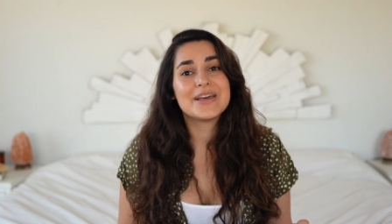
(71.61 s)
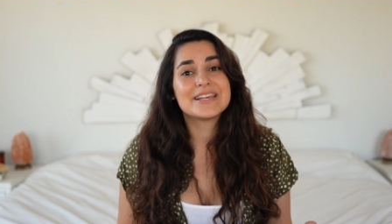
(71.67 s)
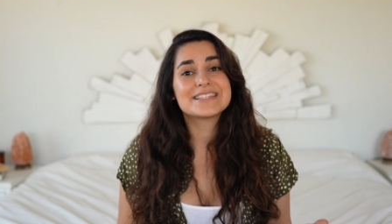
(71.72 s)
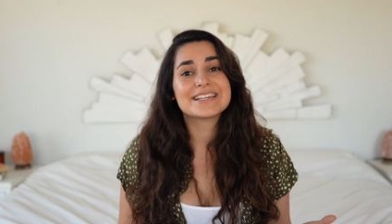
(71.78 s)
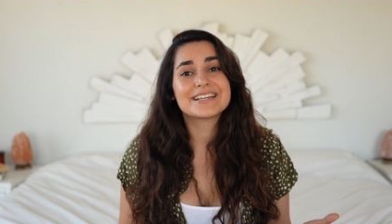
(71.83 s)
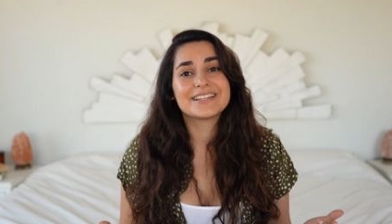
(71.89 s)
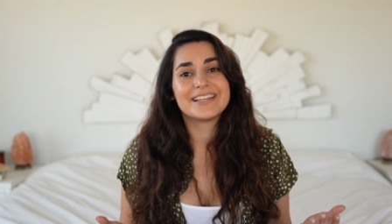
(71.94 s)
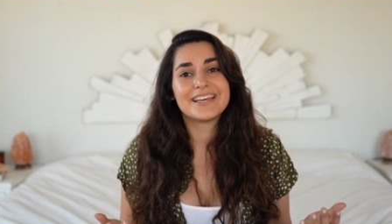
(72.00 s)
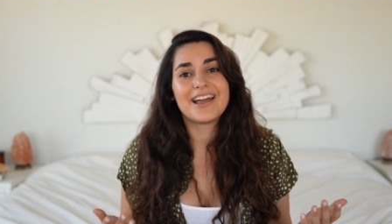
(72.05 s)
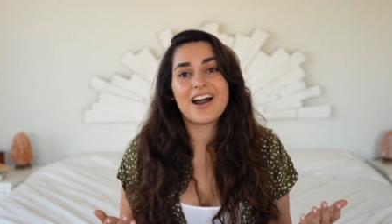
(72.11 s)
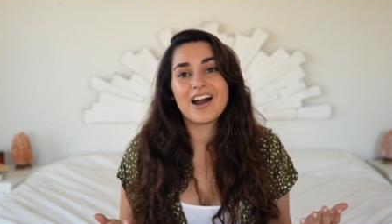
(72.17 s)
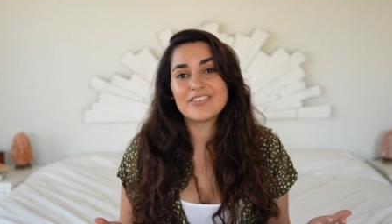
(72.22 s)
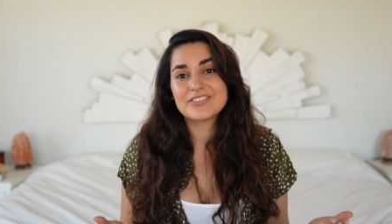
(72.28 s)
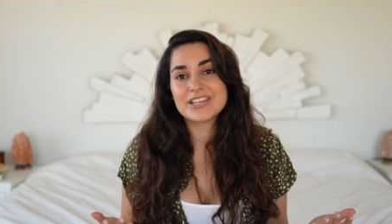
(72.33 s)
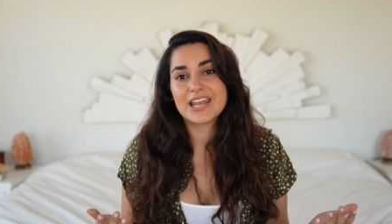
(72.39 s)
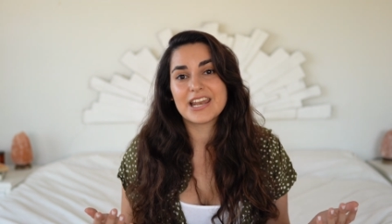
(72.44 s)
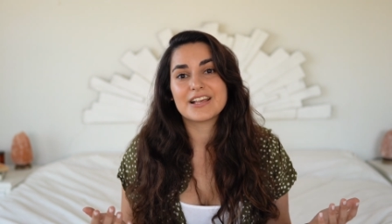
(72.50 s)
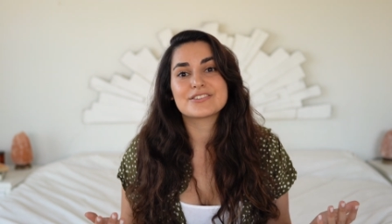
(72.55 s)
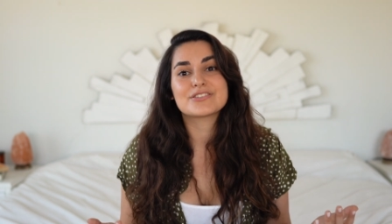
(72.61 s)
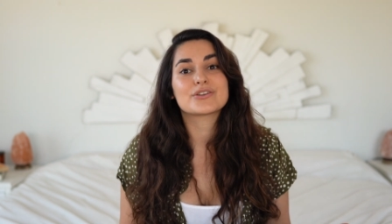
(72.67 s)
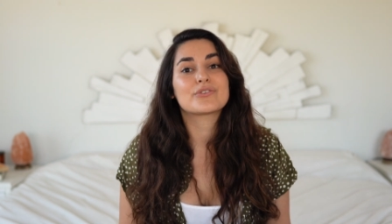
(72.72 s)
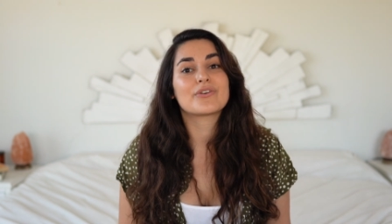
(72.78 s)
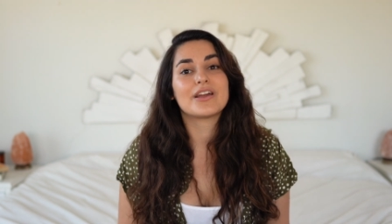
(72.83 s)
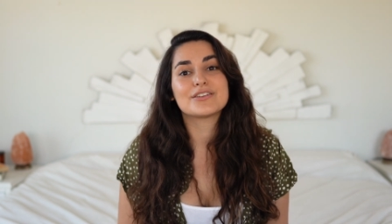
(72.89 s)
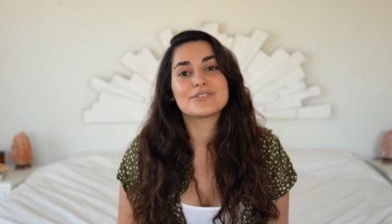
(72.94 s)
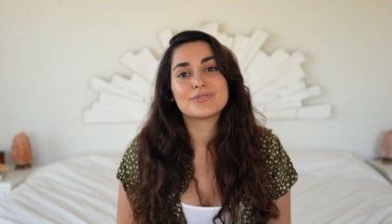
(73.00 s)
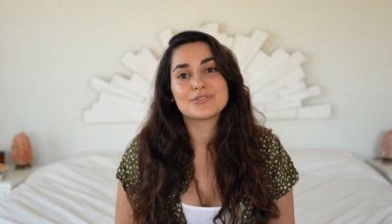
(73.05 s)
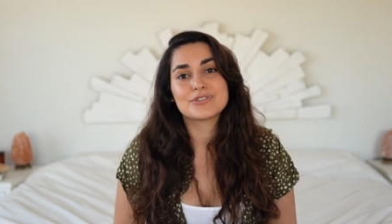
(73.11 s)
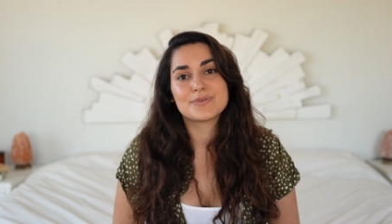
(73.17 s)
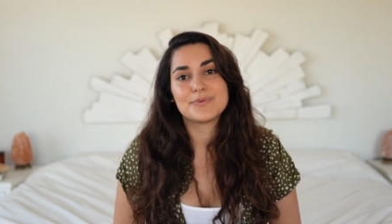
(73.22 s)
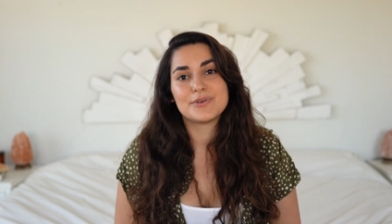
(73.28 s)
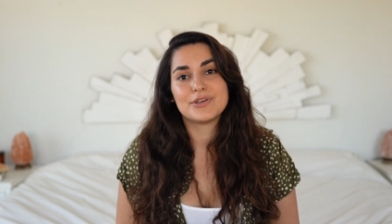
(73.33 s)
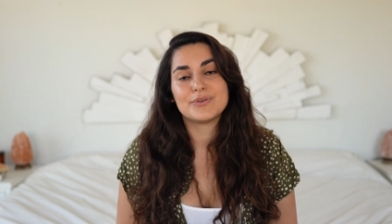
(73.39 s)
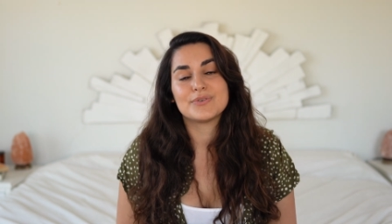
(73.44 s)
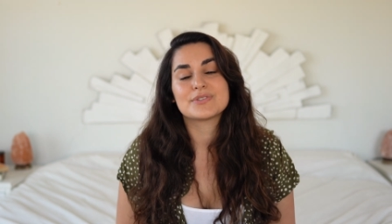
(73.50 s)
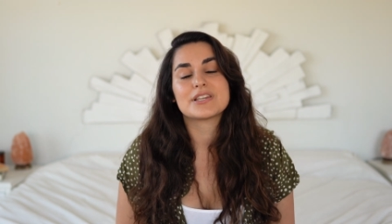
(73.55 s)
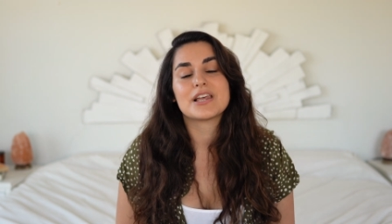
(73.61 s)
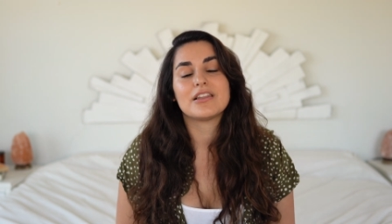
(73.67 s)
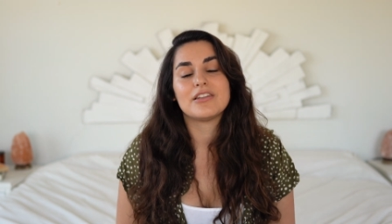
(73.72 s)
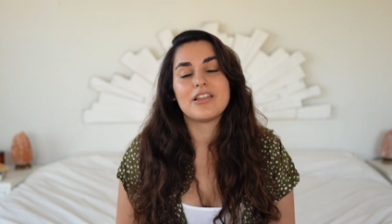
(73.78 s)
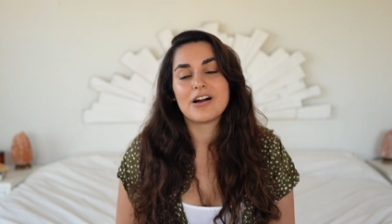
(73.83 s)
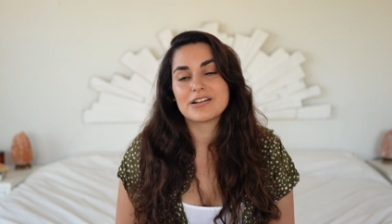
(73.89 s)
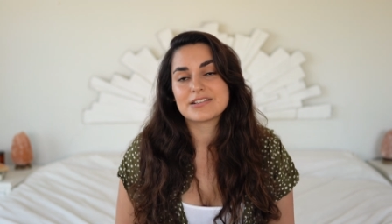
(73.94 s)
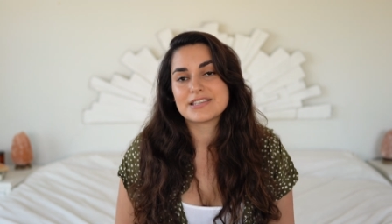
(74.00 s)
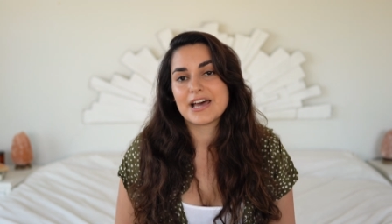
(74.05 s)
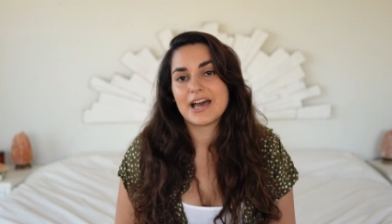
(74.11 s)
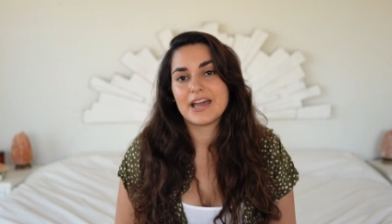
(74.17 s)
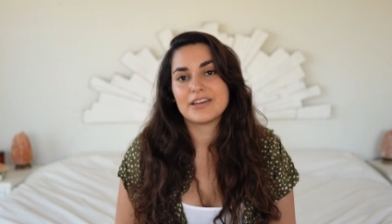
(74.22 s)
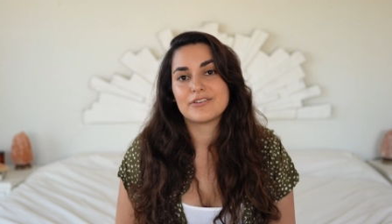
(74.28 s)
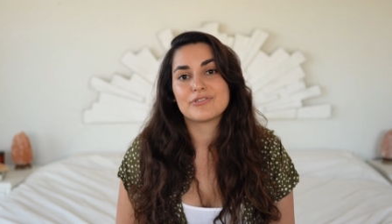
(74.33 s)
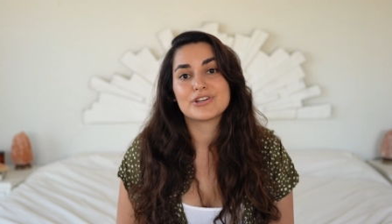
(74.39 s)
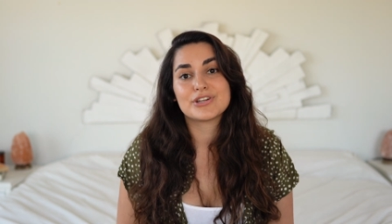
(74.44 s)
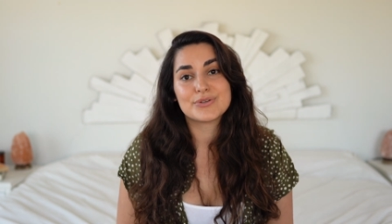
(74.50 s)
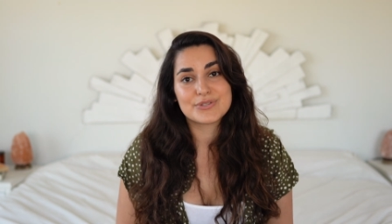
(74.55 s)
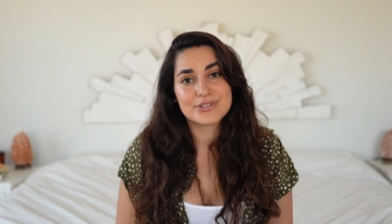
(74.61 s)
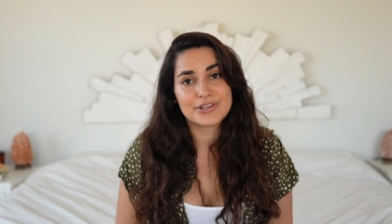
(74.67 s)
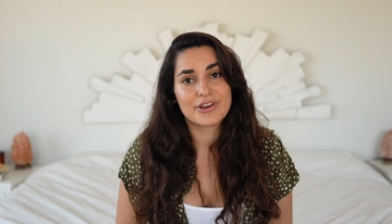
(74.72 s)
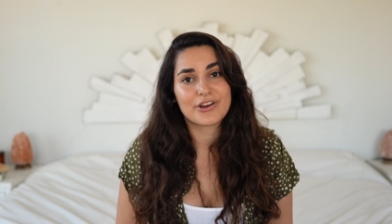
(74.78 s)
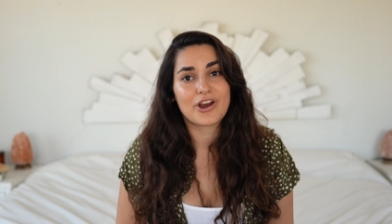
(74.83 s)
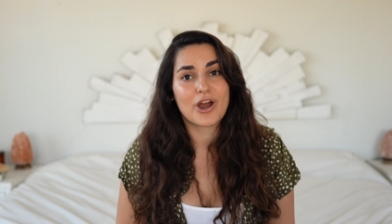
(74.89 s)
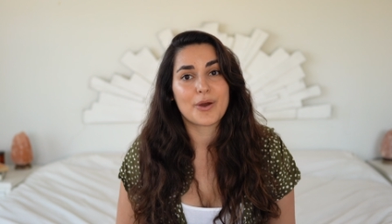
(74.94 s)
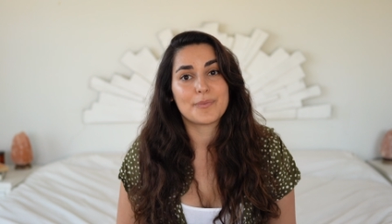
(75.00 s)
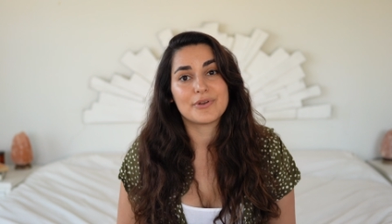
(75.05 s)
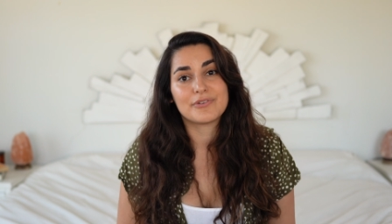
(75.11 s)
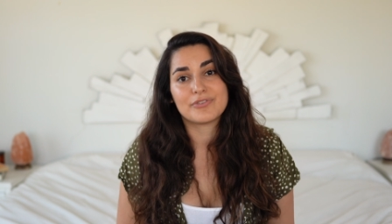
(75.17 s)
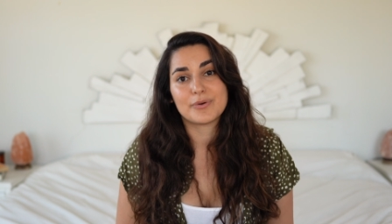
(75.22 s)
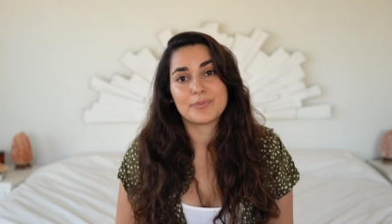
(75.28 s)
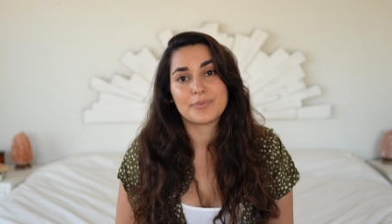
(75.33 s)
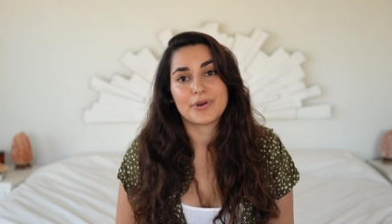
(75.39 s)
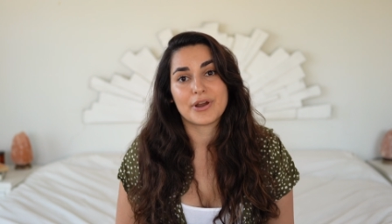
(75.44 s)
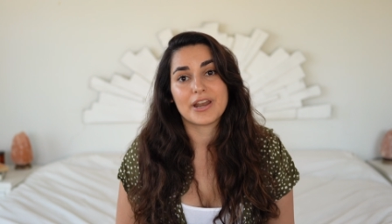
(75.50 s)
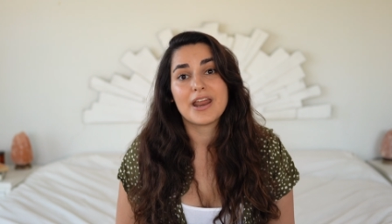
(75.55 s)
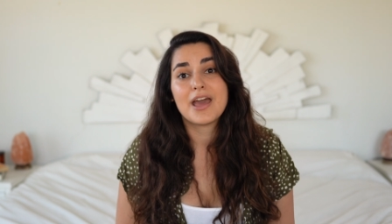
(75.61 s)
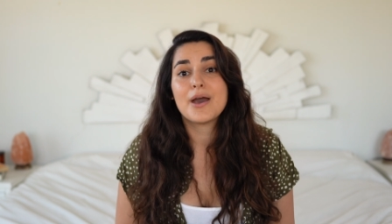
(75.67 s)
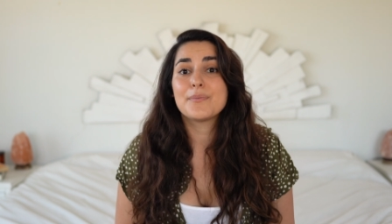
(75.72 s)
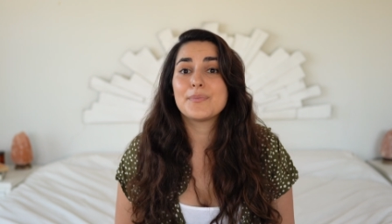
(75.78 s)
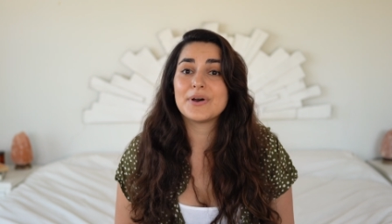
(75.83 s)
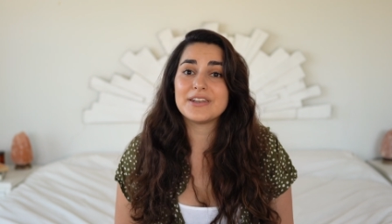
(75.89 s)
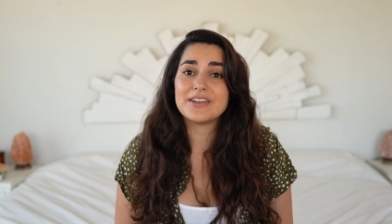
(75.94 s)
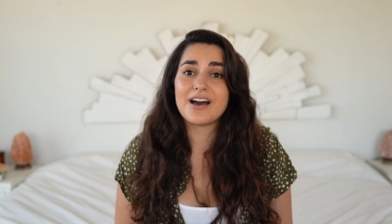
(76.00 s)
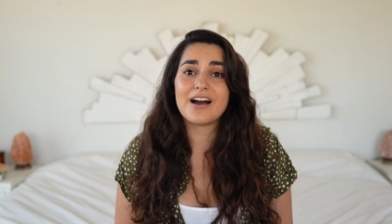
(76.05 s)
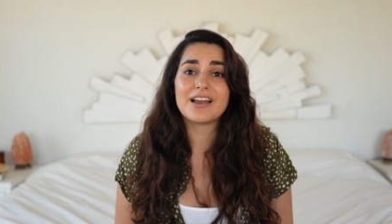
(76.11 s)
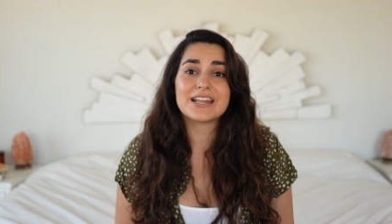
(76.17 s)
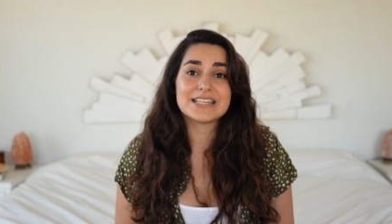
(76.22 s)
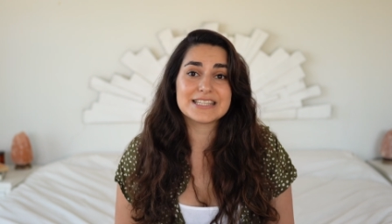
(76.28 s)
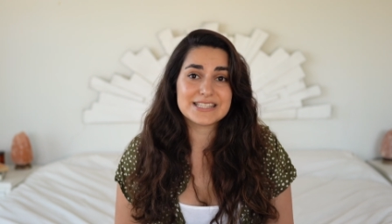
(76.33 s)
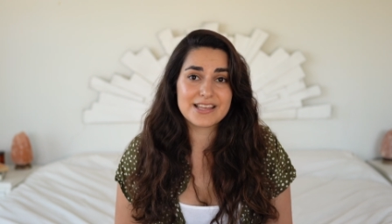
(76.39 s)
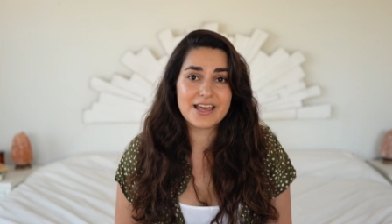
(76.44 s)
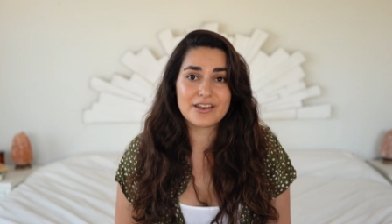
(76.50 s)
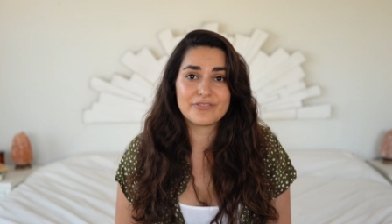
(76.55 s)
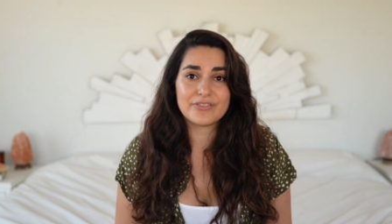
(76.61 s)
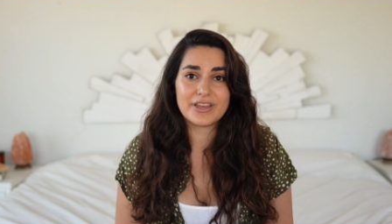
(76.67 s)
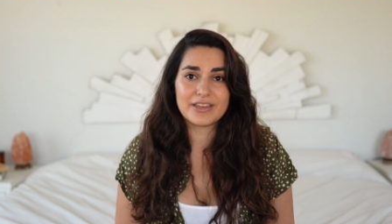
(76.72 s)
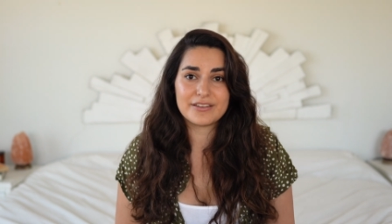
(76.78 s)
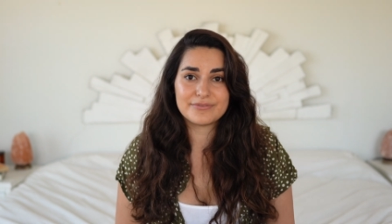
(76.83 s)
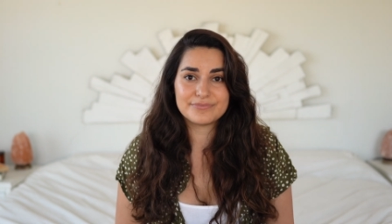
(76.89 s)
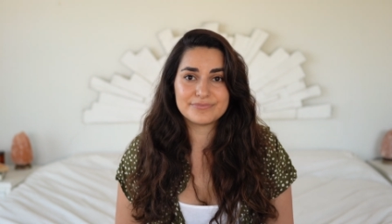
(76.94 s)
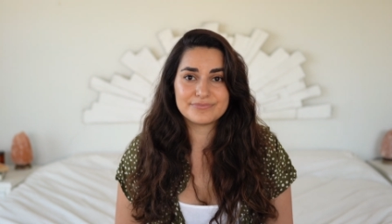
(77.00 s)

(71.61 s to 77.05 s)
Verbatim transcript: Basically, offsetting is a great tool to be used alongside reducing your carbon footprint, but not instead of it.